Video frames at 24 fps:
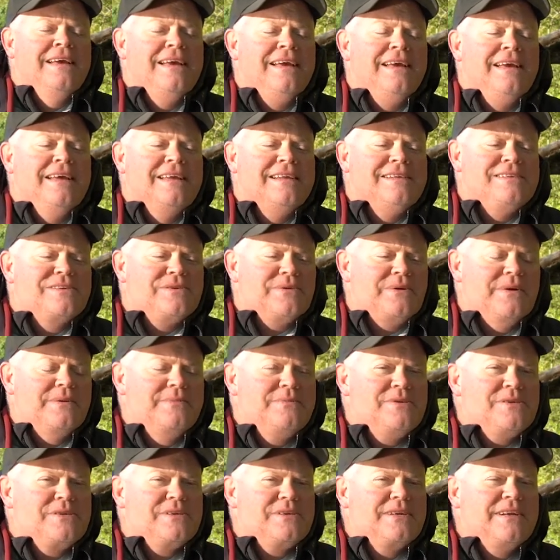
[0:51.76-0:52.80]
And so
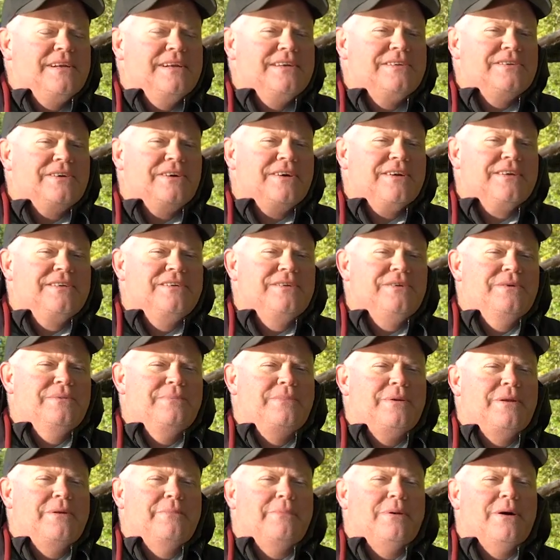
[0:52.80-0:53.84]
I'm just going to talk to you a
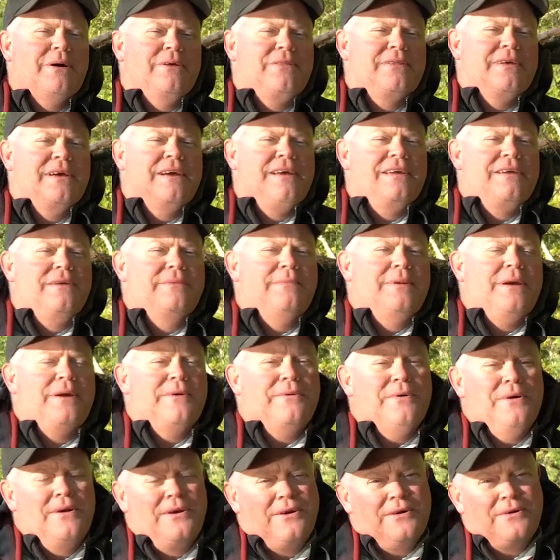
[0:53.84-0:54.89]
bit about that. You may
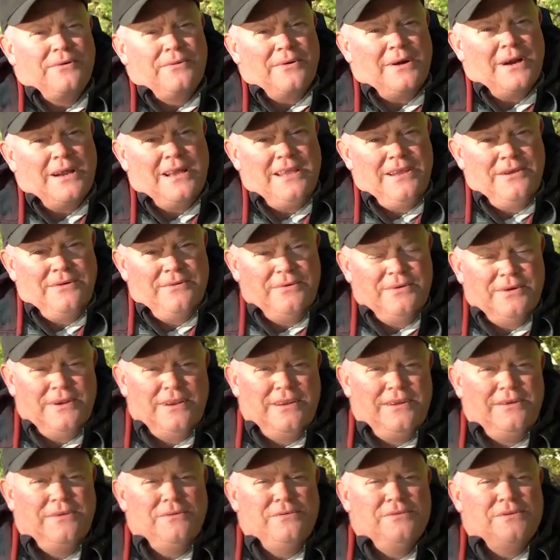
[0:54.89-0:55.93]
wonder why you would
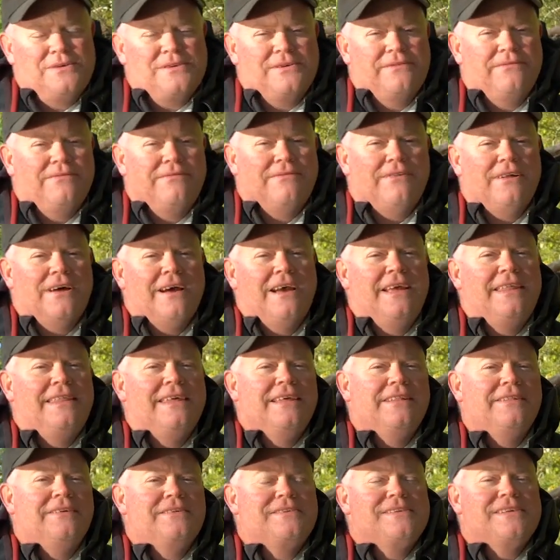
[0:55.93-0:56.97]
use a fly
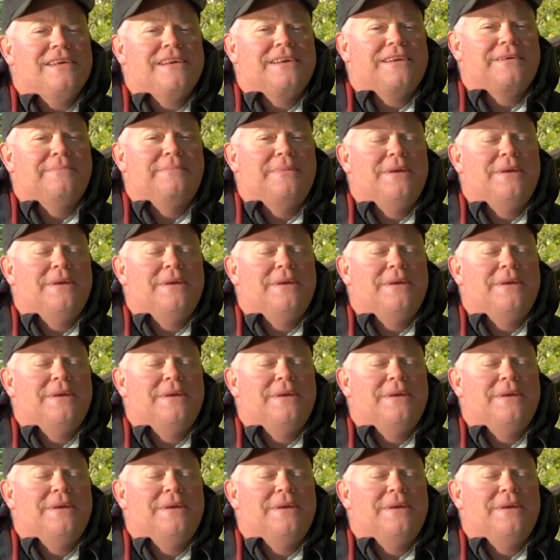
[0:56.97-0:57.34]
that looks like a